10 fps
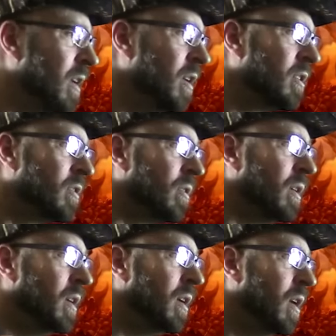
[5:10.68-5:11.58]

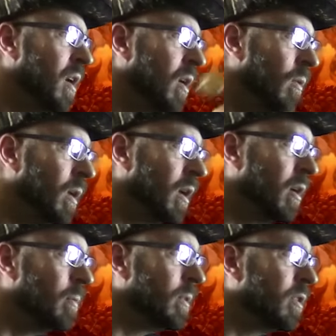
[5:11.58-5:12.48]
history when it
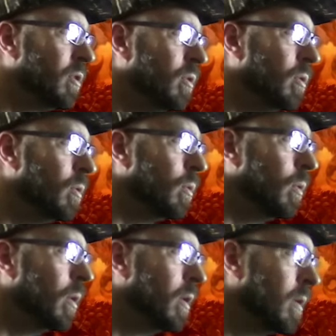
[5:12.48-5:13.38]
comes to
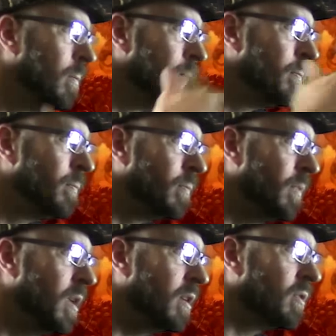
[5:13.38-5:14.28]

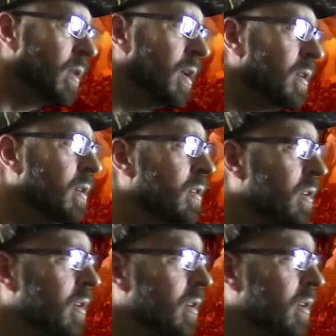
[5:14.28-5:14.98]
the Israelis, the